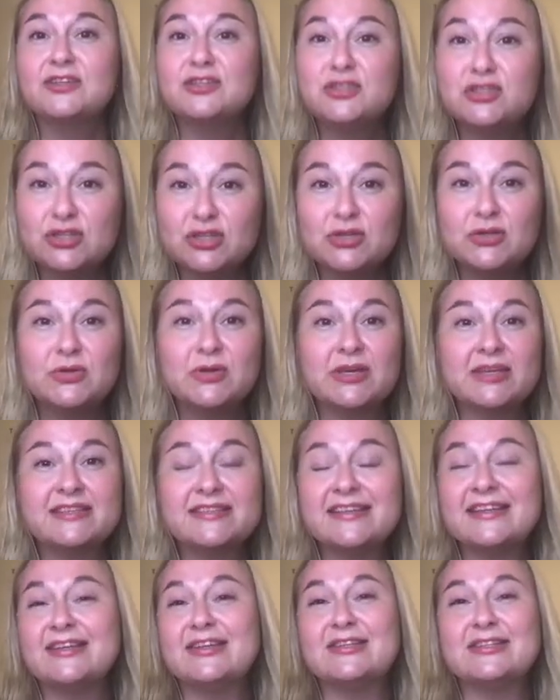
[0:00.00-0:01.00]
Do
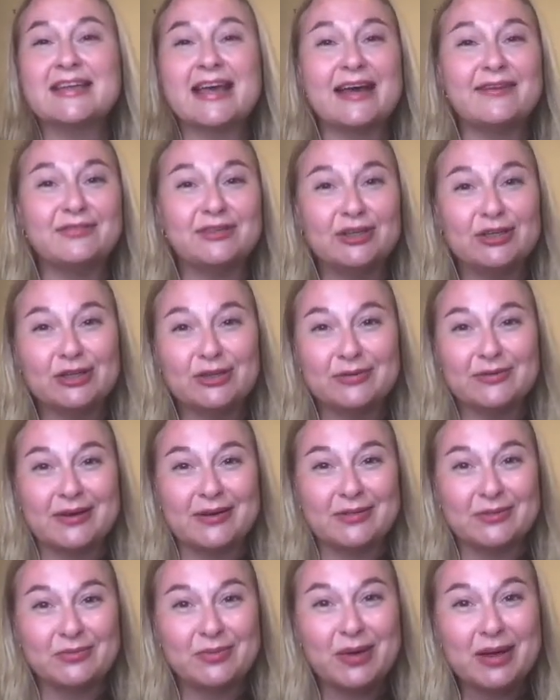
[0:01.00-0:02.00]
continue to have a look
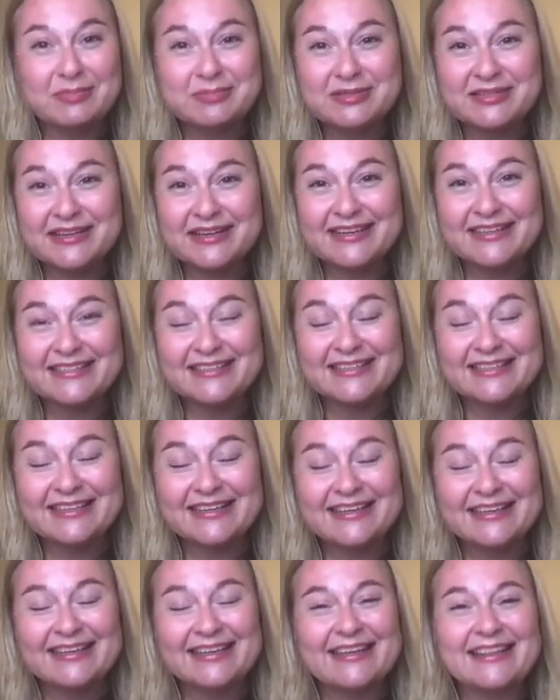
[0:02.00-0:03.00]
around the website.
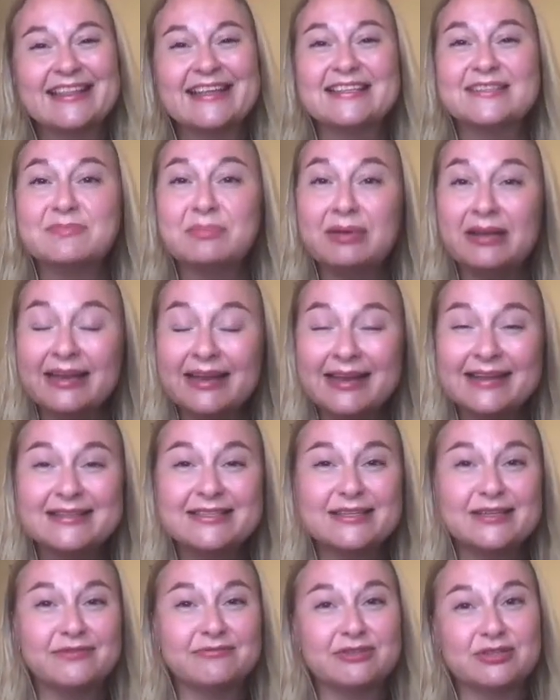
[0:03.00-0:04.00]
There's
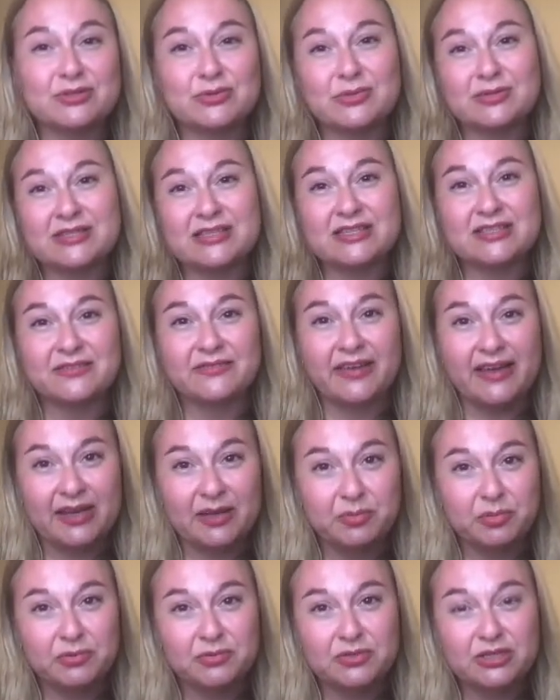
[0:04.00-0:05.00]
plenty of resources
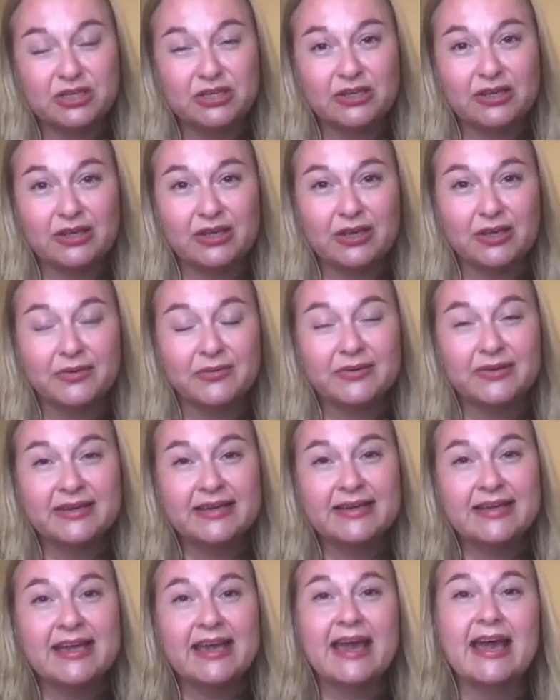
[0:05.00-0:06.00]
available to you,
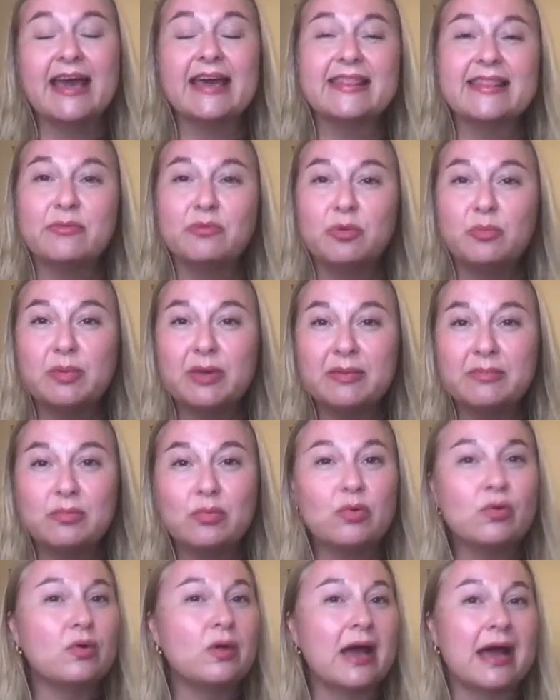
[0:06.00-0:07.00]
and there will be
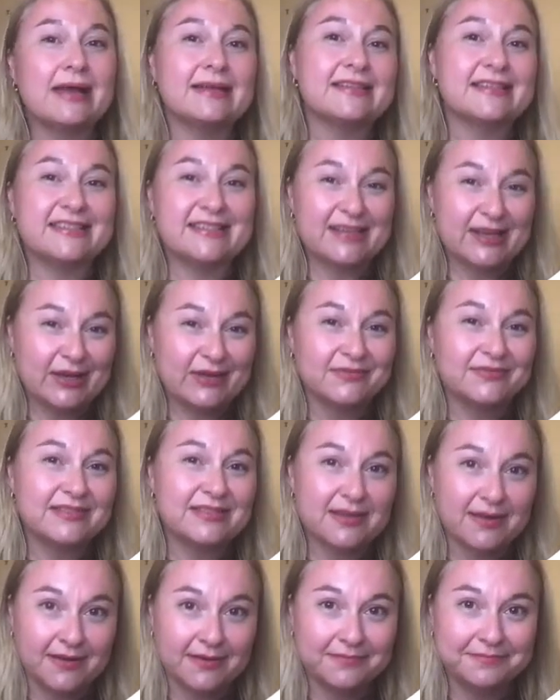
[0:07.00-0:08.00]
more added over
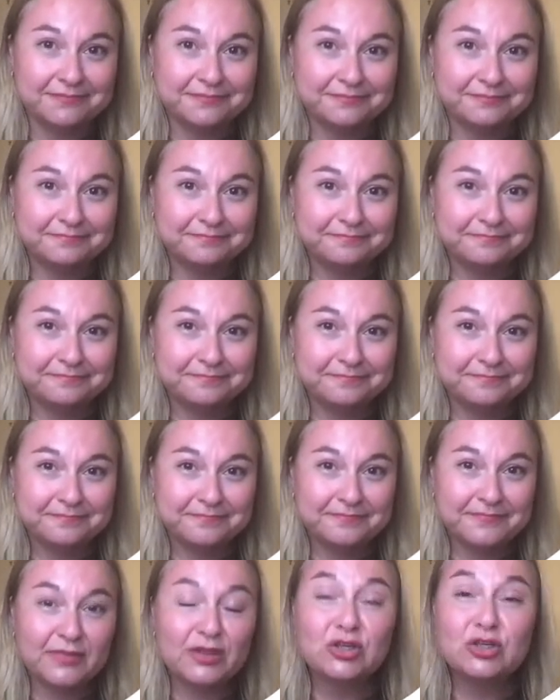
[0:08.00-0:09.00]
time.
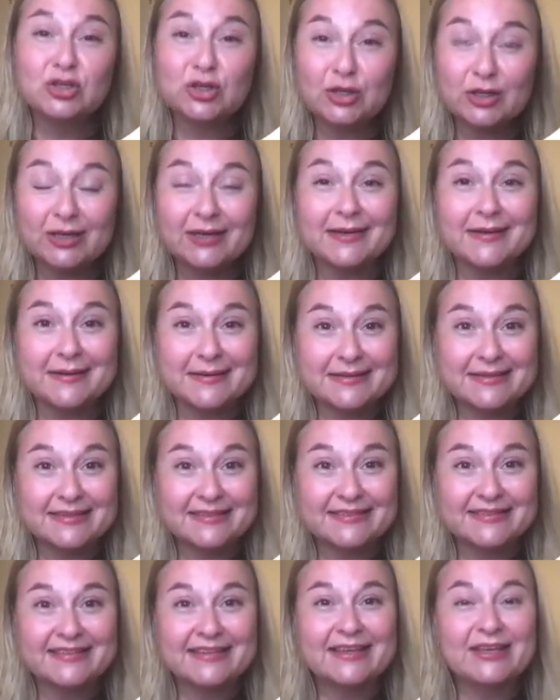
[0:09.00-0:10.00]
Good luck.